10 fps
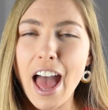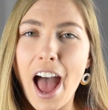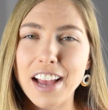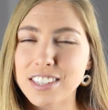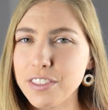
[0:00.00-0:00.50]

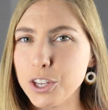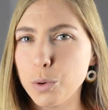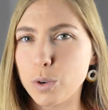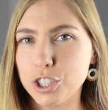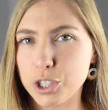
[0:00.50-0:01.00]
I saw that you
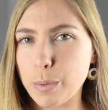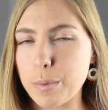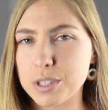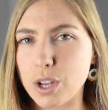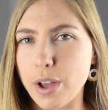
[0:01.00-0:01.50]
weren't sure what
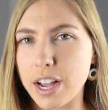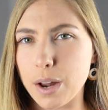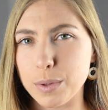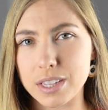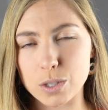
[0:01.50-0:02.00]
was going
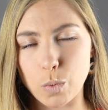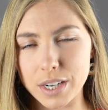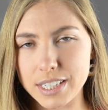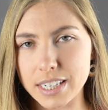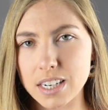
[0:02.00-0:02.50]
on with this
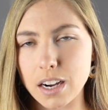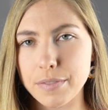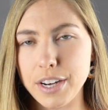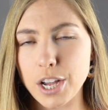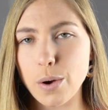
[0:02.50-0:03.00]
one TikTok
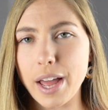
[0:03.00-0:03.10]
video,